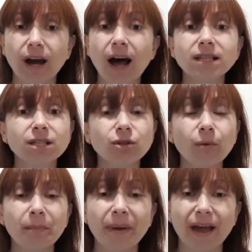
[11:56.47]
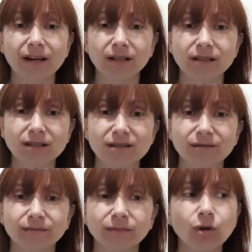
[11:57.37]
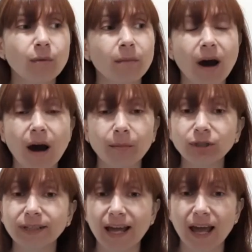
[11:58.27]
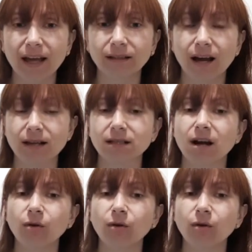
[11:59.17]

ask your parents your mom or dad, ask how